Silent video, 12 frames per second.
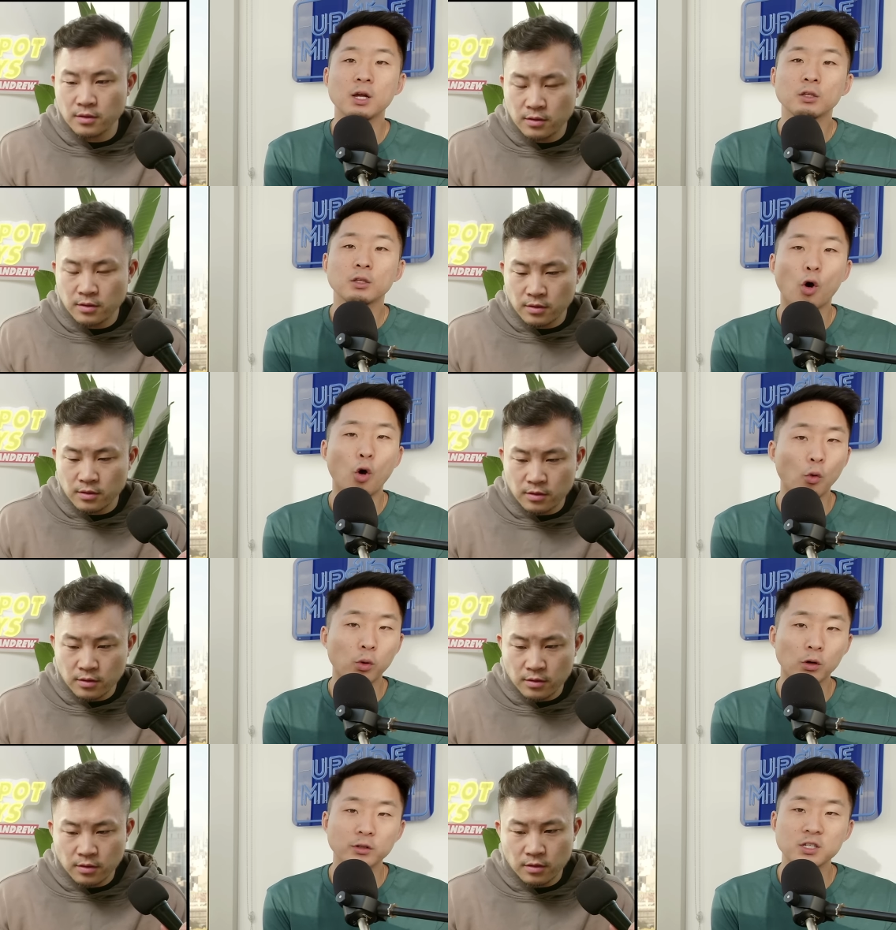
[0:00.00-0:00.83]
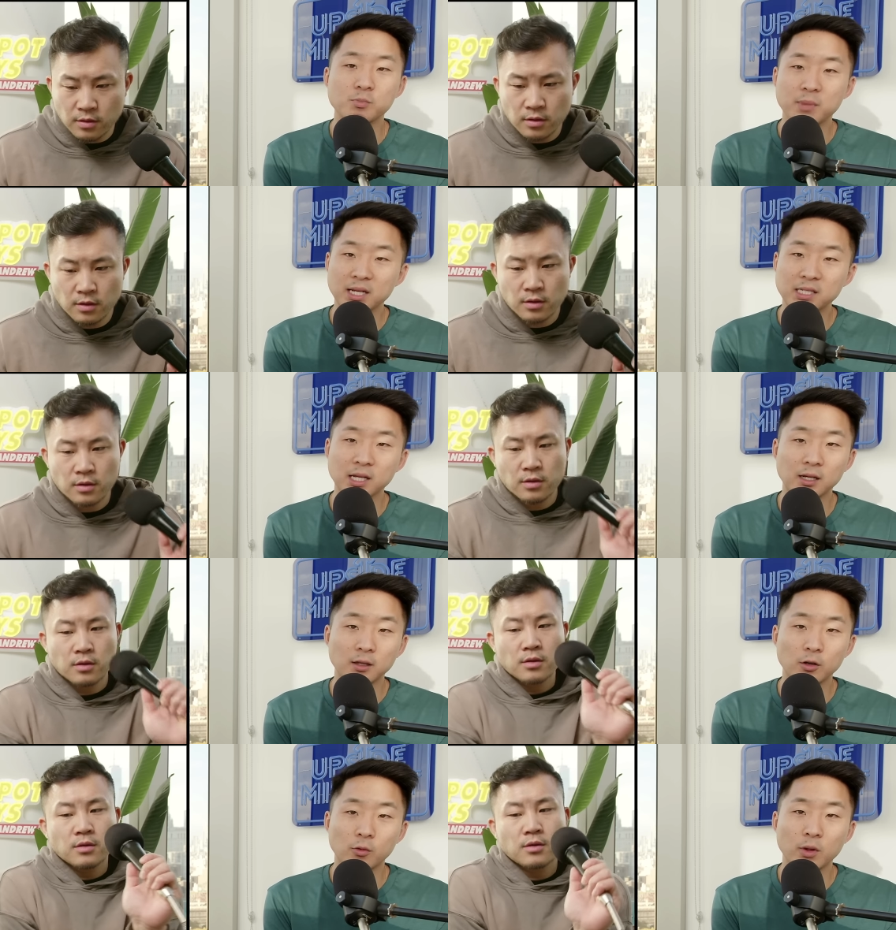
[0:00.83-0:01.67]
Speaker 1: the whole world is mixing a
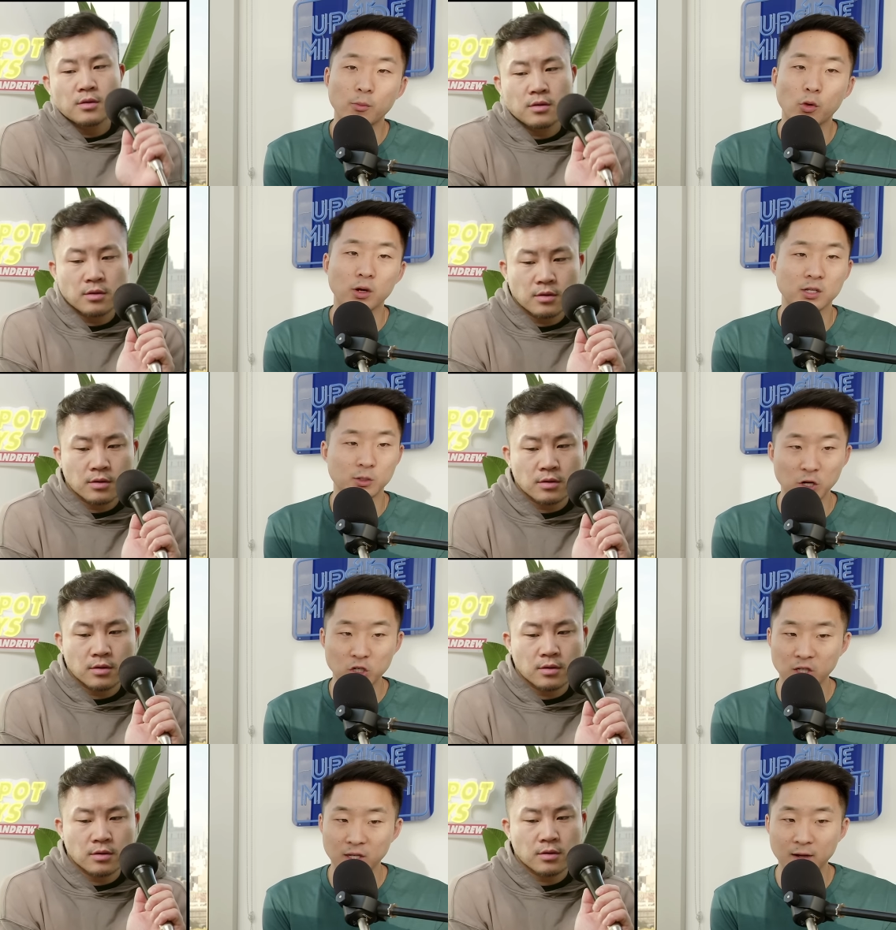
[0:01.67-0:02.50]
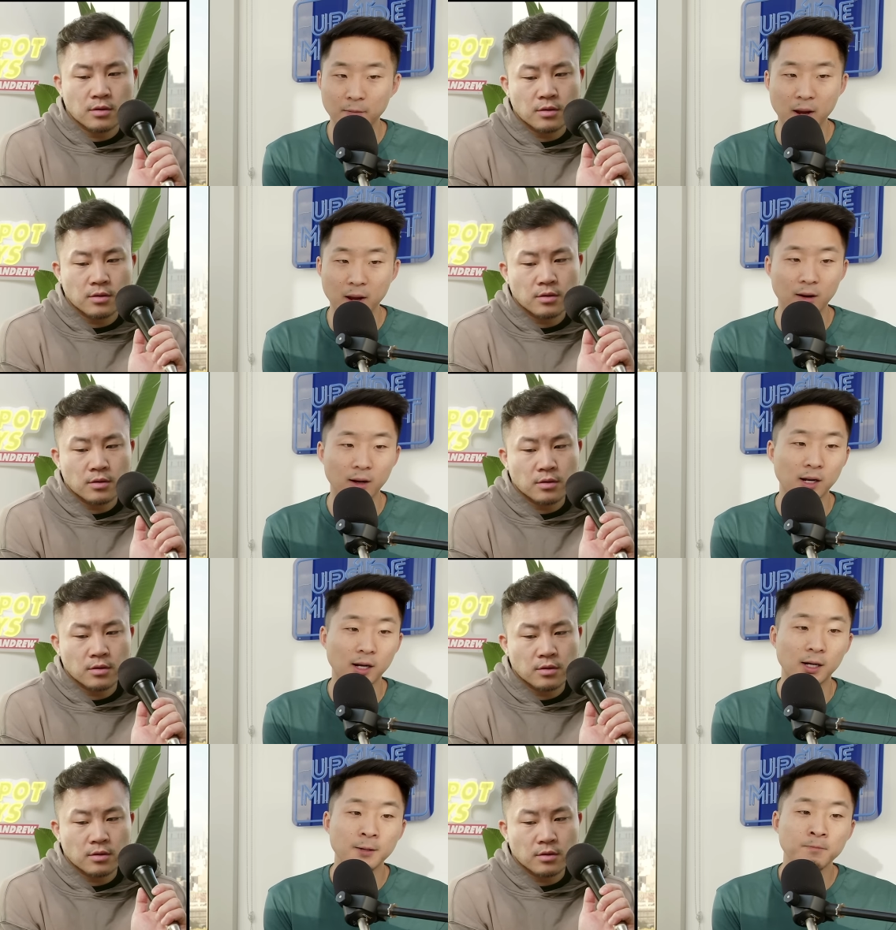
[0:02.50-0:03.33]
little bit more, especially in
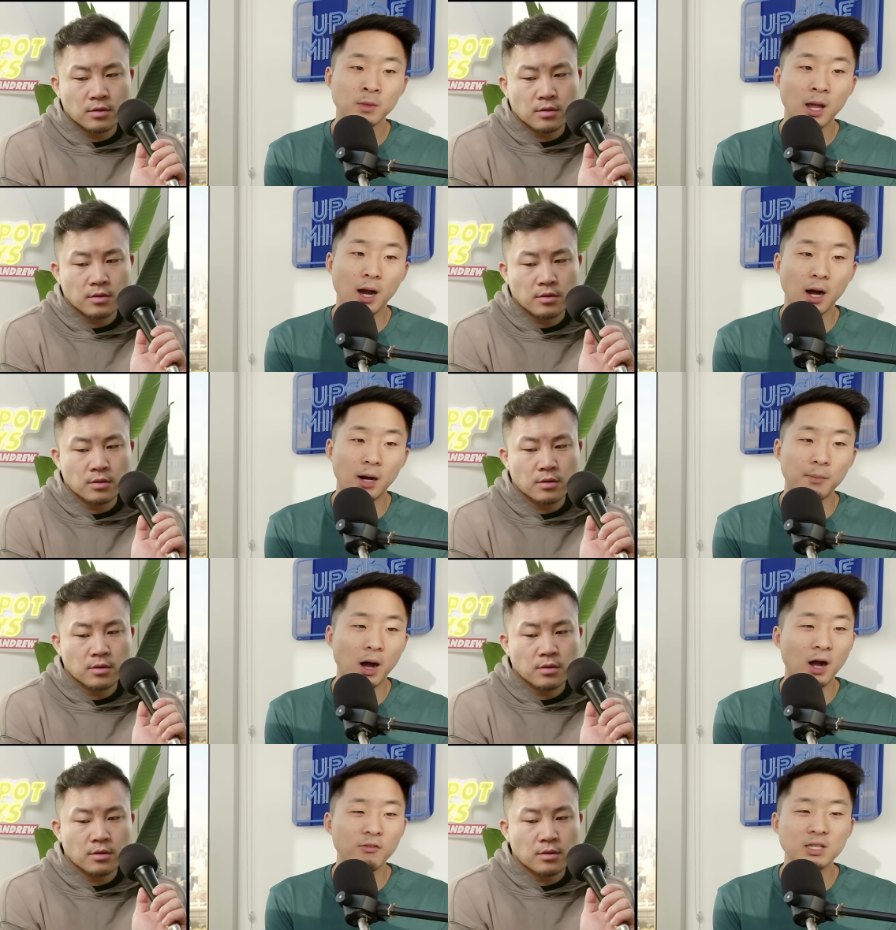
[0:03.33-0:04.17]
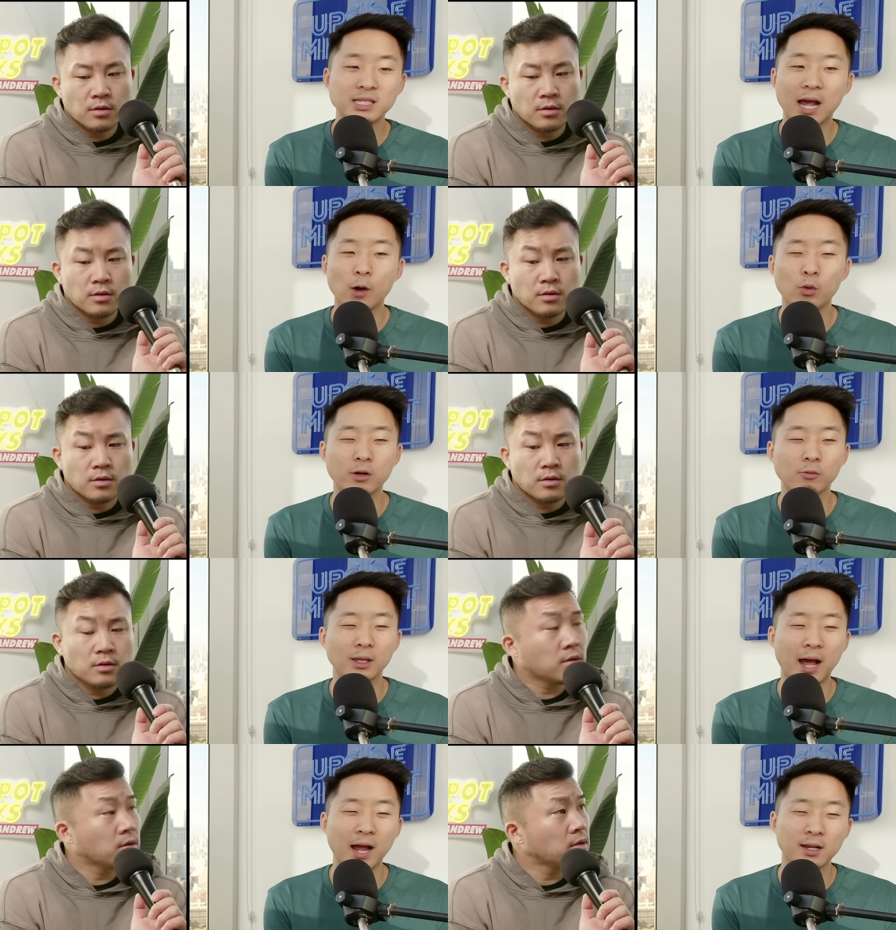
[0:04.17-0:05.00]
America. Um, obviously, I wouldn't
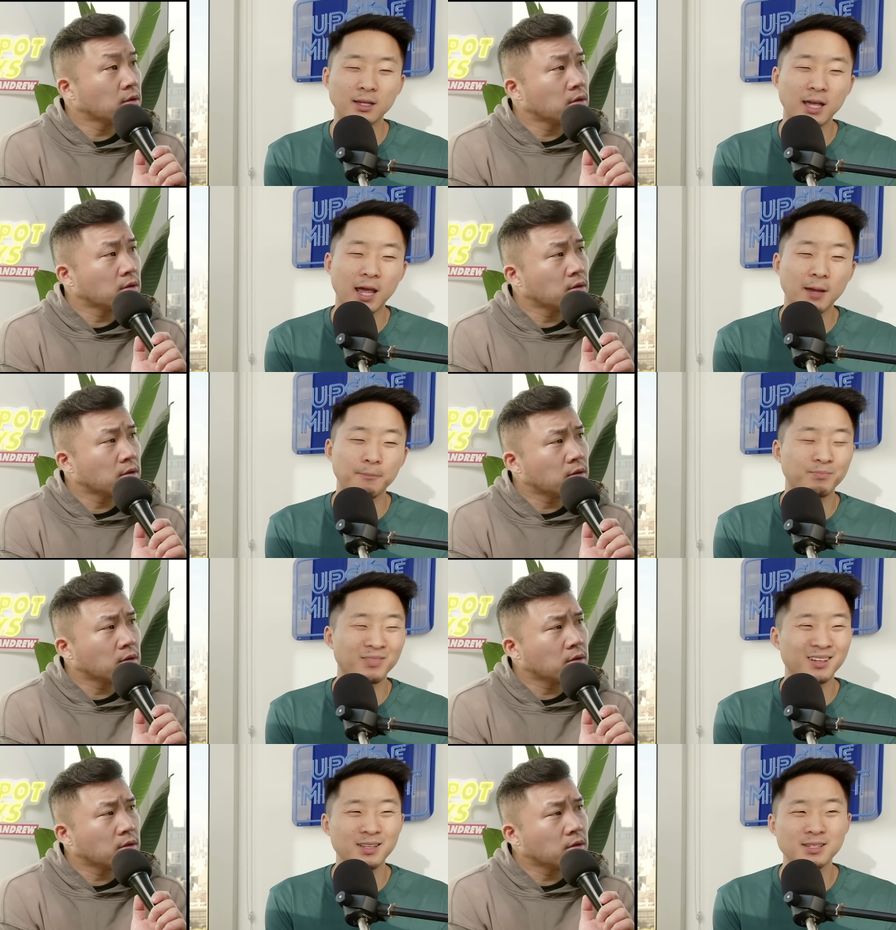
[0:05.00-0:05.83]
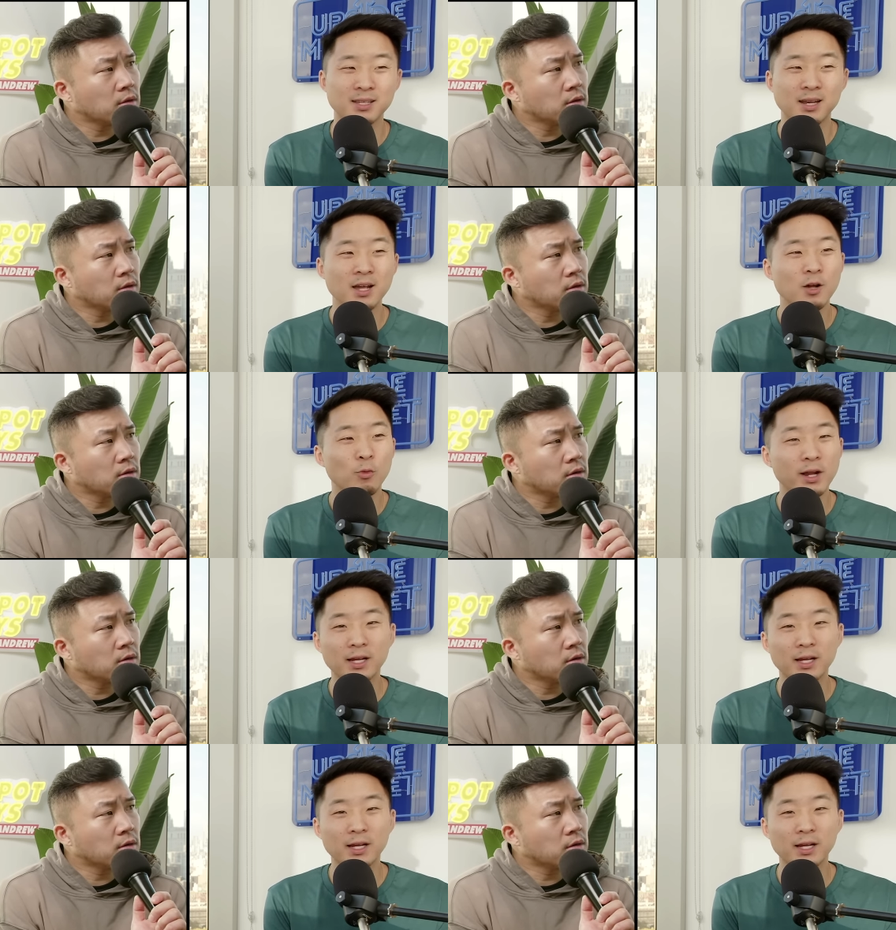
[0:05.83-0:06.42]
rely on Cape listen, when it